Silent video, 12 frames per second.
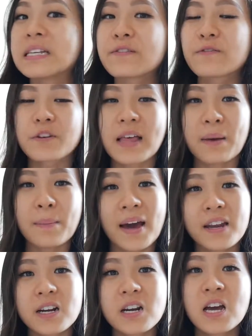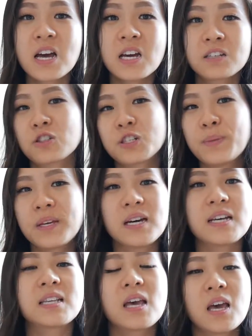for that matter, just
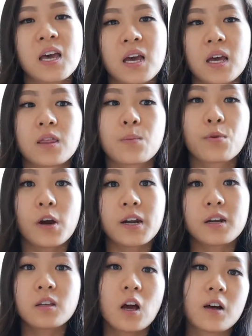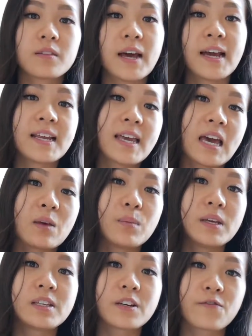because the product online can
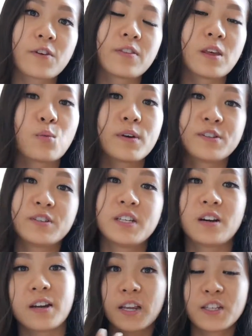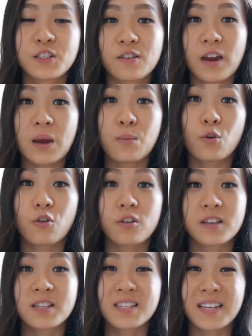be different than what you see on Instagram or
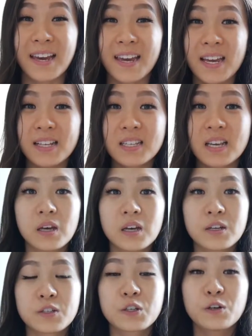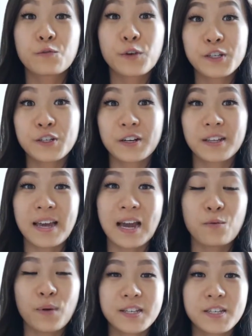the site. So originally
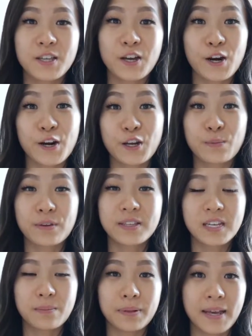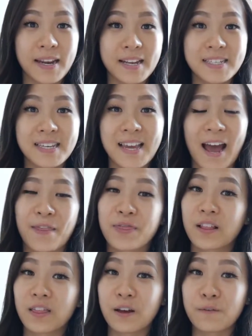I went to the Cartier boutique planning to get
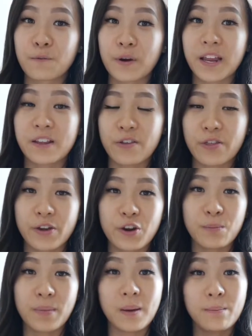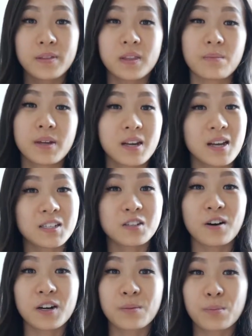the love ring and the finger band, but the minute I
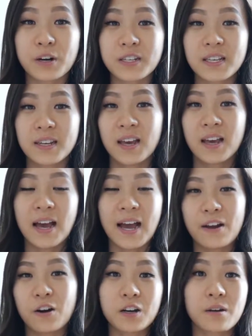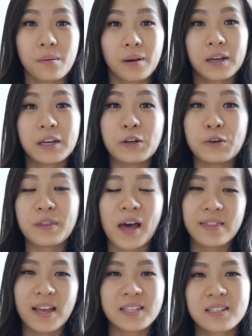saw it in person, I automatically knew
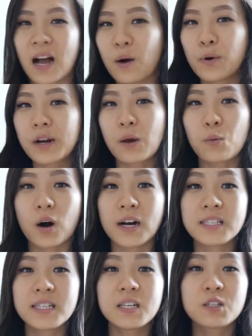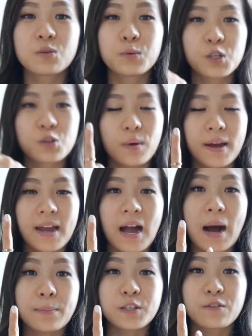that that's not what I wanted, so which is why I
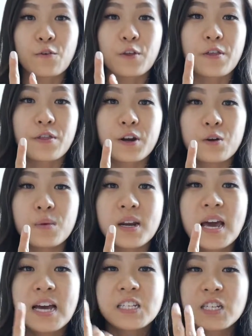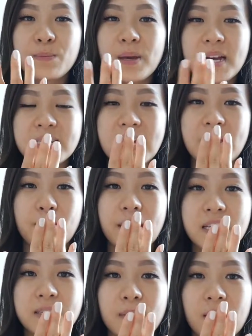opted for the thinner one, just because it
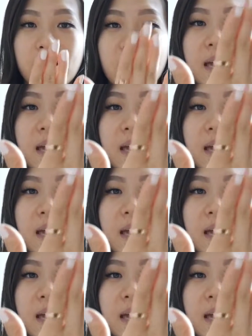makes my